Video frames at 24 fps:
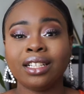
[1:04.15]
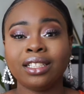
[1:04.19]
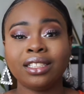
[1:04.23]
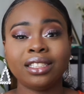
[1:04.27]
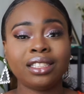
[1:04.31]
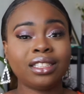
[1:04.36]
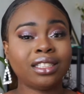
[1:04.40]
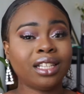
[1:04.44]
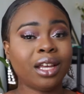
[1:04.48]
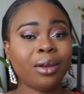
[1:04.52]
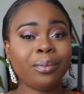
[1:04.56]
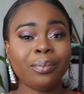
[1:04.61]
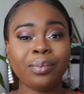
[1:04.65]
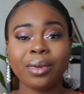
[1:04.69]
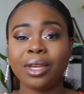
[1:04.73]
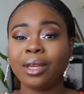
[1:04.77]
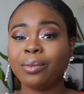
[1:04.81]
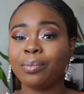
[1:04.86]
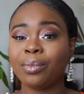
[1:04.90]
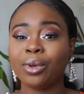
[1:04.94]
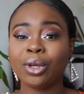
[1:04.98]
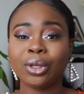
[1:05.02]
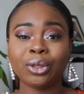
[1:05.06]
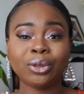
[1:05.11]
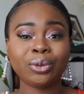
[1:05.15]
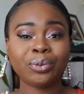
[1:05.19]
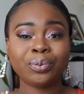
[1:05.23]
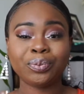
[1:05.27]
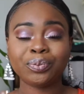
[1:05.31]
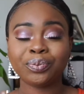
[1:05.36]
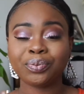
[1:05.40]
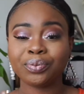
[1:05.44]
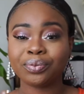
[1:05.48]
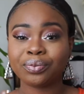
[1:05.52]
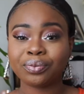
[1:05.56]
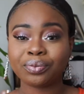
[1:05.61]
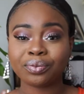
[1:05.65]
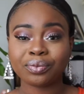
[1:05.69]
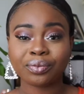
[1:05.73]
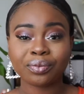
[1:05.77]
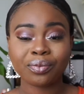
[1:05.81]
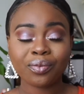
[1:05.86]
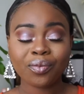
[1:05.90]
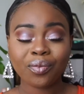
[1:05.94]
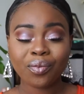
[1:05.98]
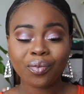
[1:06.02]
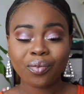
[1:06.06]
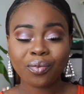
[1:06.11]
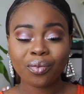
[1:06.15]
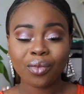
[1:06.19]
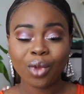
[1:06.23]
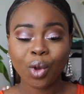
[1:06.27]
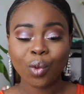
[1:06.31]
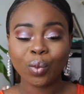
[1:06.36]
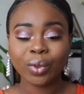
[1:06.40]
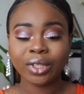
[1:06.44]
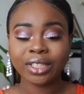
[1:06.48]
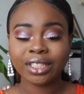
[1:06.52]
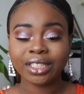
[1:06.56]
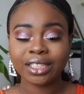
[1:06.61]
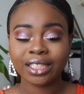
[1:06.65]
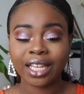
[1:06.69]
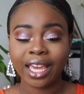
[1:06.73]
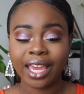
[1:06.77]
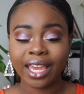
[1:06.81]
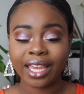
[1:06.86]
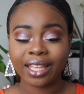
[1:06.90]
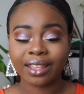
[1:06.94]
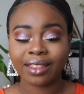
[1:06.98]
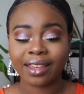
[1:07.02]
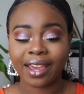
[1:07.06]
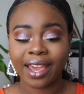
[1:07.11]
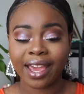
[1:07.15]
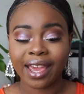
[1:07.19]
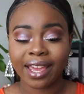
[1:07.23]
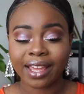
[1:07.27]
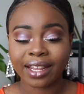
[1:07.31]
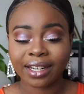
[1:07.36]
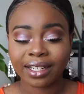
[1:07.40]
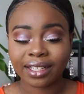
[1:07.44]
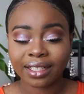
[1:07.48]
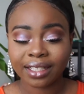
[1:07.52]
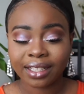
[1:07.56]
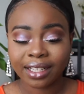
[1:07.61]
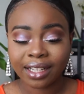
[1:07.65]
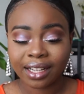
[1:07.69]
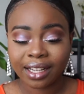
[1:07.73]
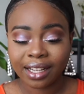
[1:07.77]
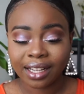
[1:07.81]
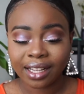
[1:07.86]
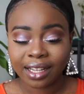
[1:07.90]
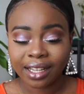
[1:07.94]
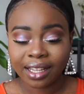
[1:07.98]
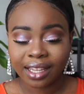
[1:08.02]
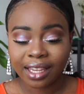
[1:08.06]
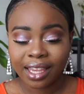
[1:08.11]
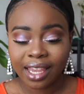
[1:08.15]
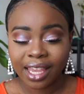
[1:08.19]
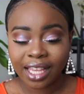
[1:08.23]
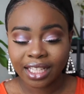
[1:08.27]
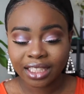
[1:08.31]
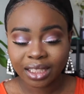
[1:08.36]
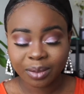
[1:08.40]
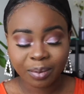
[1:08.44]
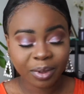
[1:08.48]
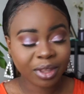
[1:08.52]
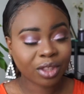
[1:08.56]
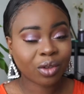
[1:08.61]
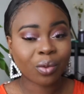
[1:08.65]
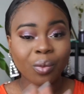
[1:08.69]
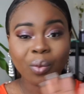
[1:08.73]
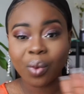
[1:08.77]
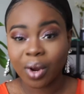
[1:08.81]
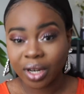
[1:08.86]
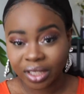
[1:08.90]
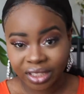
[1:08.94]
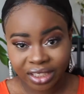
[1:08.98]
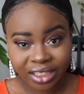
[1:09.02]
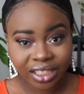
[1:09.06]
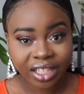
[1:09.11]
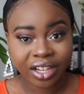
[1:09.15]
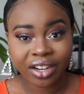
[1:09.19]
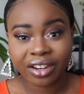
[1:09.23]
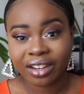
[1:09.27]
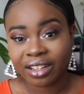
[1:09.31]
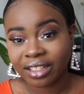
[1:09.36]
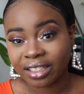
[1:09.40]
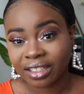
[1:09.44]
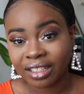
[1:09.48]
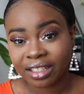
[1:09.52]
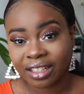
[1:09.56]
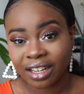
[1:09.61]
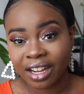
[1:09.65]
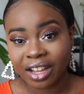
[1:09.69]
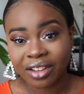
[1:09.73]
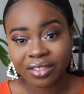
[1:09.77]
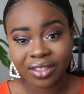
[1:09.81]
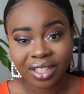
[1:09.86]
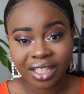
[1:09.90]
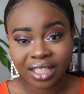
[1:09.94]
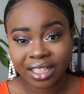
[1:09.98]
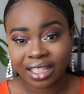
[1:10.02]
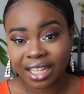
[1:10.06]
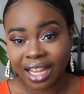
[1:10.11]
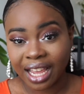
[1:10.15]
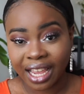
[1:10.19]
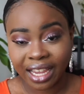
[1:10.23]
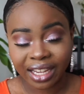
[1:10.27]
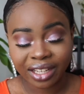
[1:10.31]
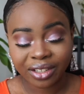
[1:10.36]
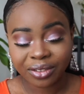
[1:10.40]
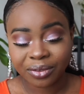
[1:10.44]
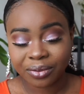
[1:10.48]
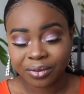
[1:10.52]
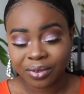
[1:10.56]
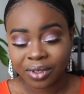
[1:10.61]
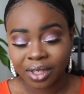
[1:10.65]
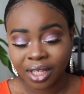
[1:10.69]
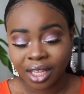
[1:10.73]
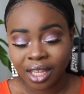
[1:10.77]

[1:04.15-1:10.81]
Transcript: Some people would say that it's been the worst year of their life.